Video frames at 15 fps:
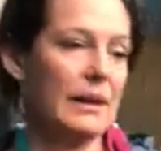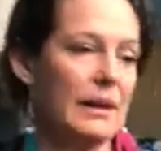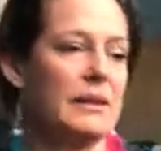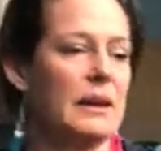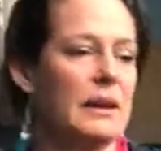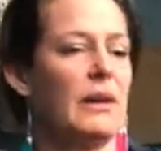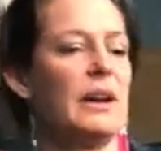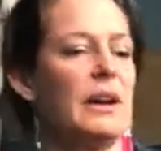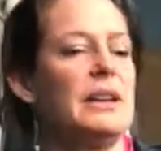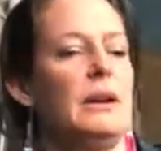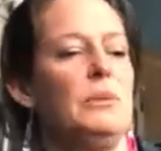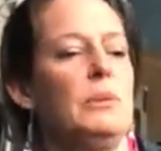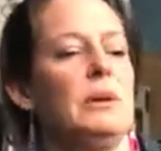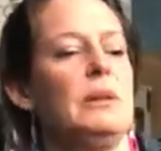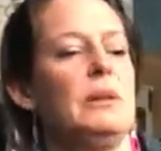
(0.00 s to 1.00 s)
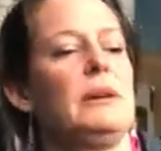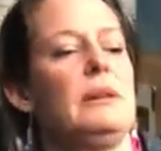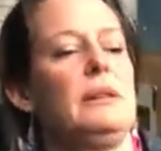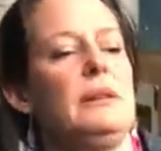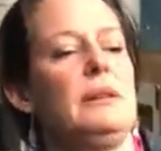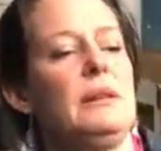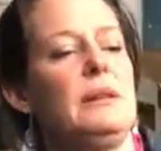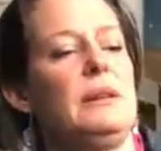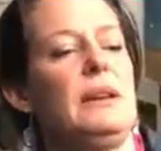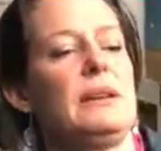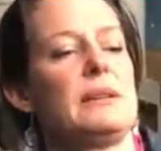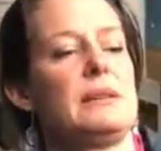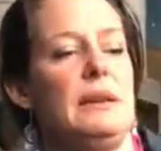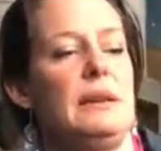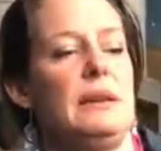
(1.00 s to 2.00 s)
I know what. Then the next
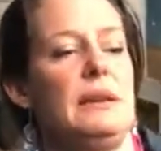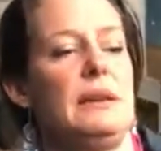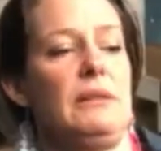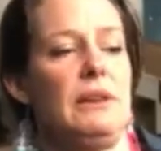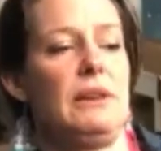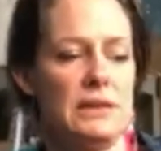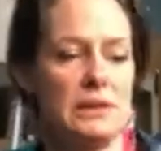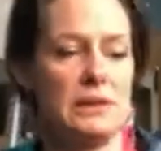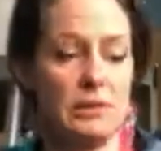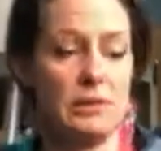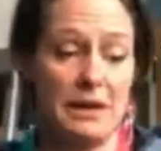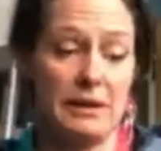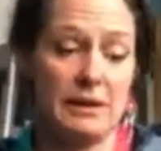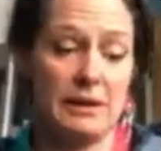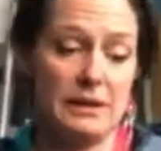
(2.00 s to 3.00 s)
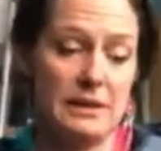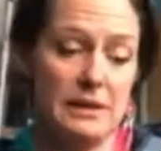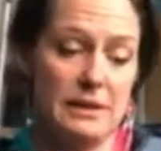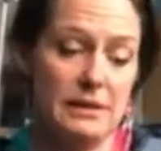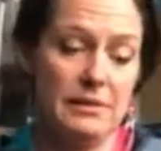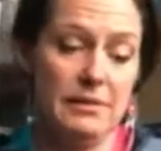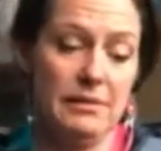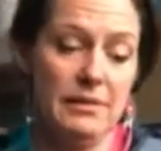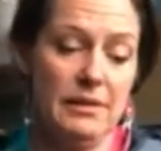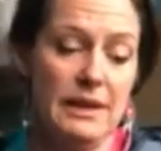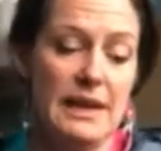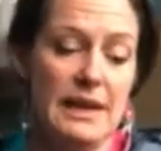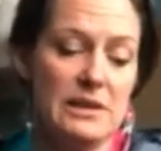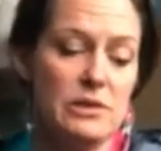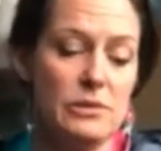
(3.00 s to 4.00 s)
thing really to talk about is
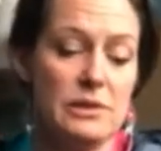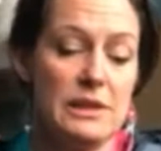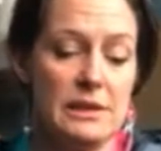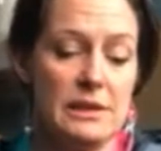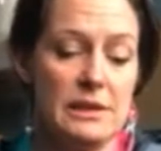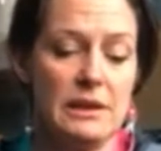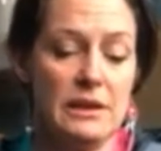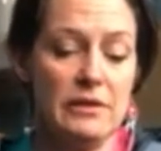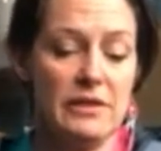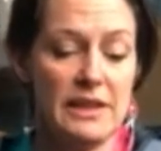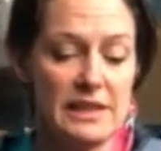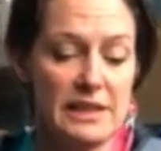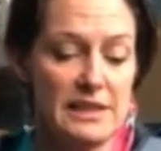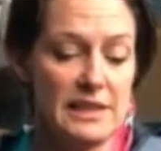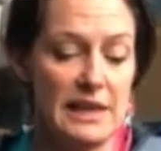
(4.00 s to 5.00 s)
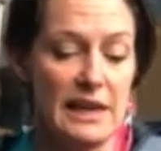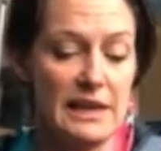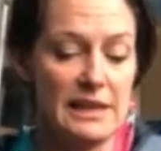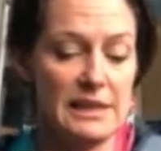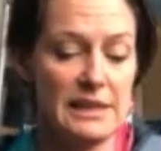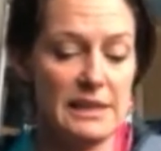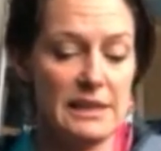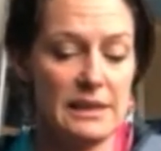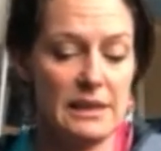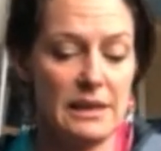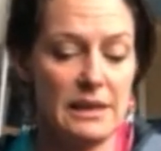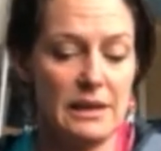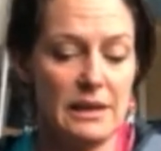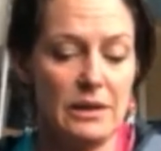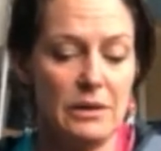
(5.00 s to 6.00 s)
the actual design of this set,
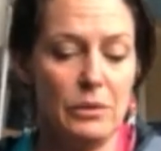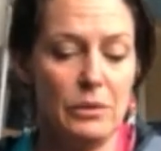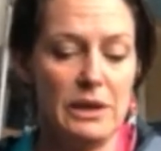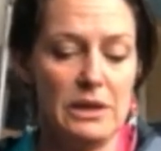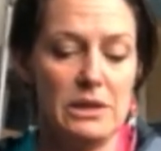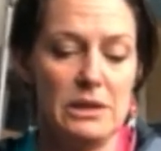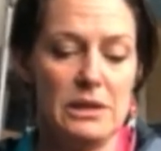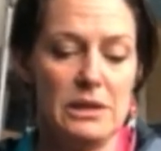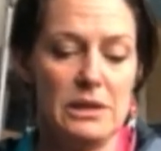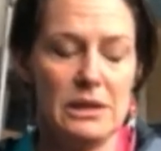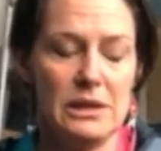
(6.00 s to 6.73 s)
which.